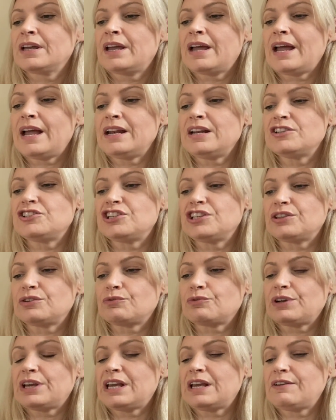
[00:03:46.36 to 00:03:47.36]
Energy
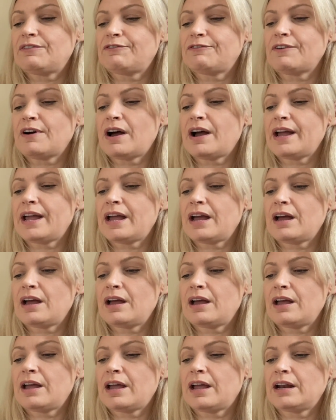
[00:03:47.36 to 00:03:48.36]
3,
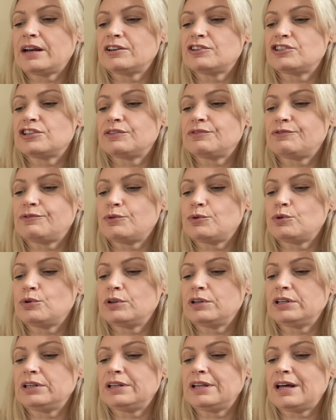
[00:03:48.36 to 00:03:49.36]
fire. Energy
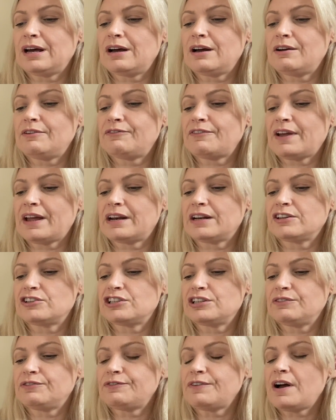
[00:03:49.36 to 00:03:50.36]
4, love.
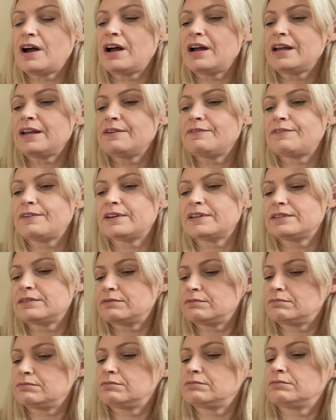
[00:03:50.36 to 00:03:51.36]
Energy 5,
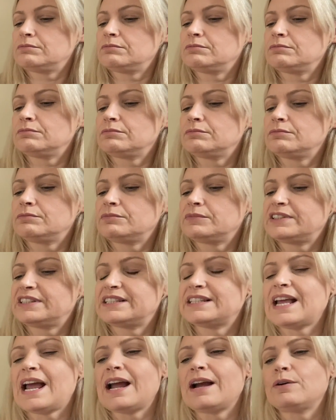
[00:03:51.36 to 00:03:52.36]

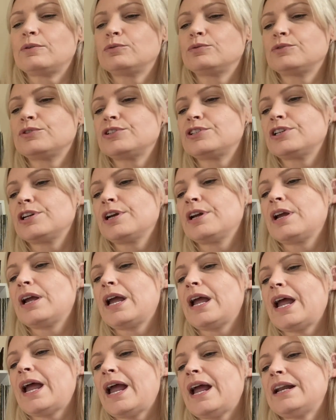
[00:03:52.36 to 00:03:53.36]
sound.
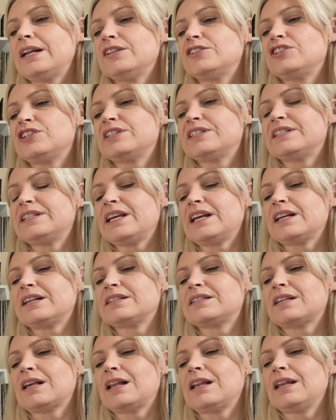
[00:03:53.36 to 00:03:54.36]
Energy
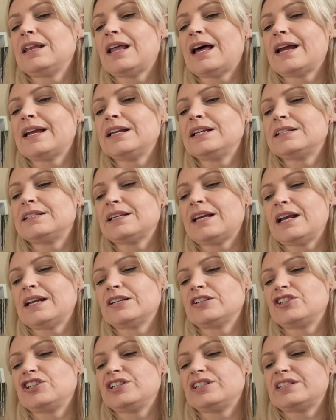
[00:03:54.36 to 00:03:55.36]
6, light.
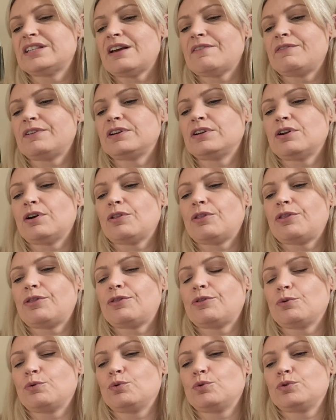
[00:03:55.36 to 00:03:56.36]
Energy 7,
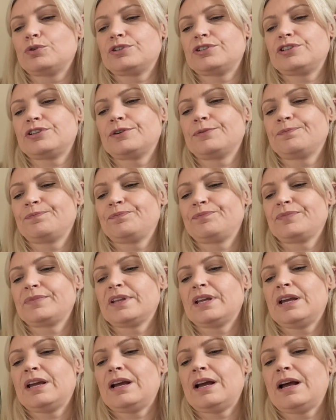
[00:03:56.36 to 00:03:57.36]
thought.
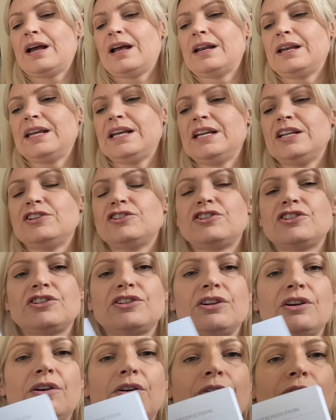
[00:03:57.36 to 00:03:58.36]
And
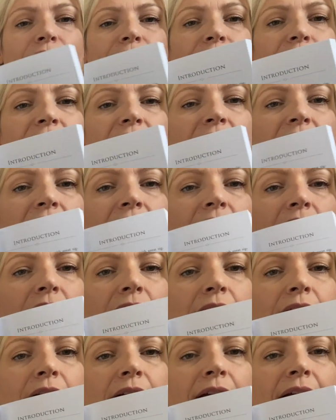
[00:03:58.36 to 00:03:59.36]
each of the
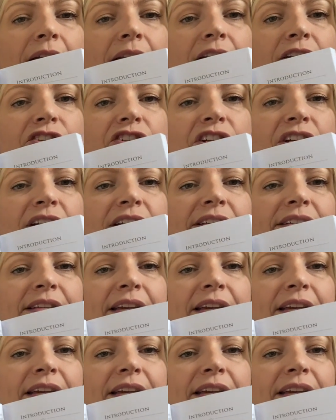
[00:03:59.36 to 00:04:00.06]
energies